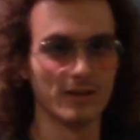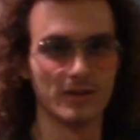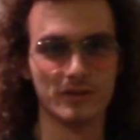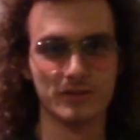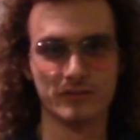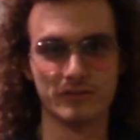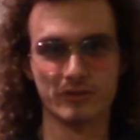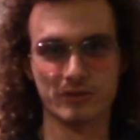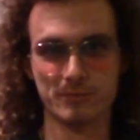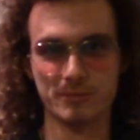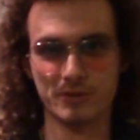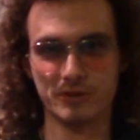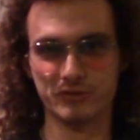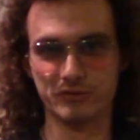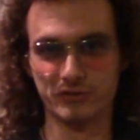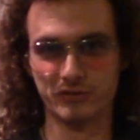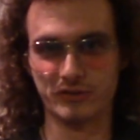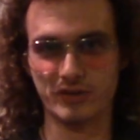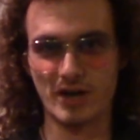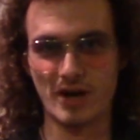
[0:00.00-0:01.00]
So the
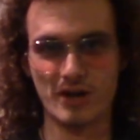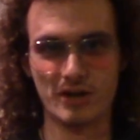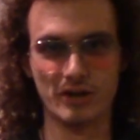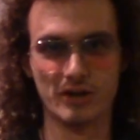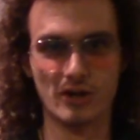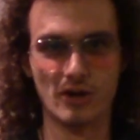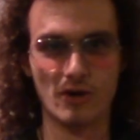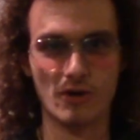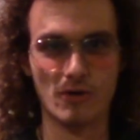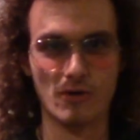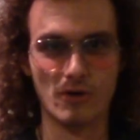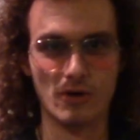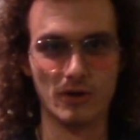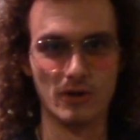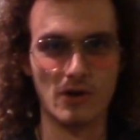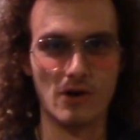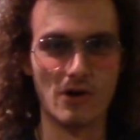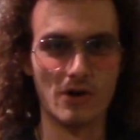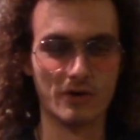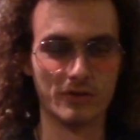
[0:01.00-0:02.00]
commercials kind of go
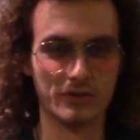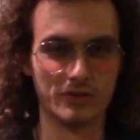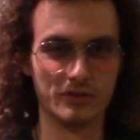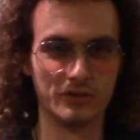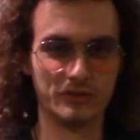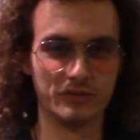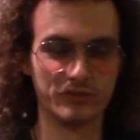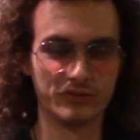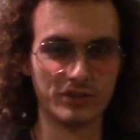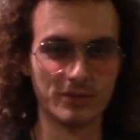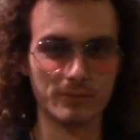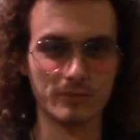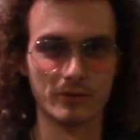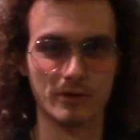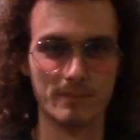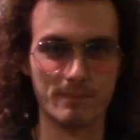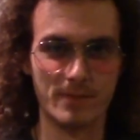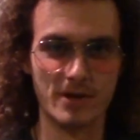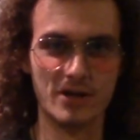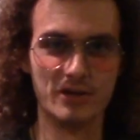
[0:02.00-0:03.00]
along a
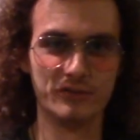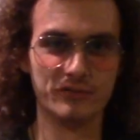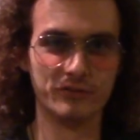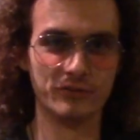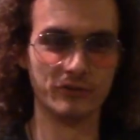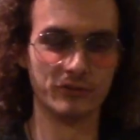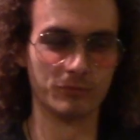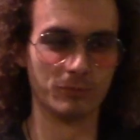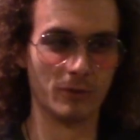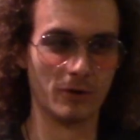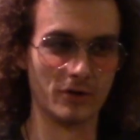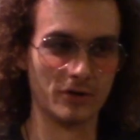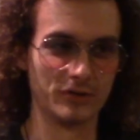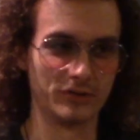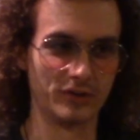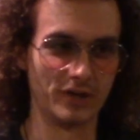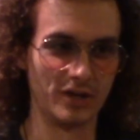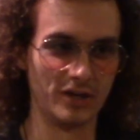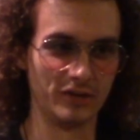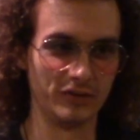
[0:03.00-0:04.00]
similar basis where it
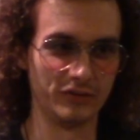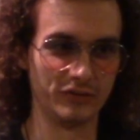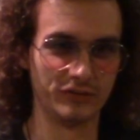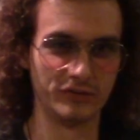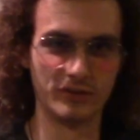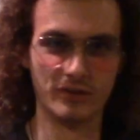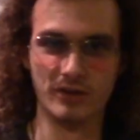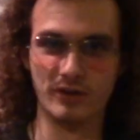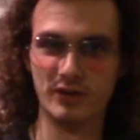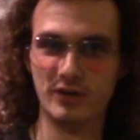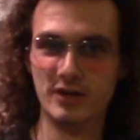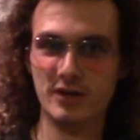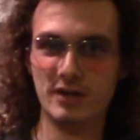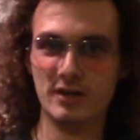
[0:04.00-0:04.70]
takes a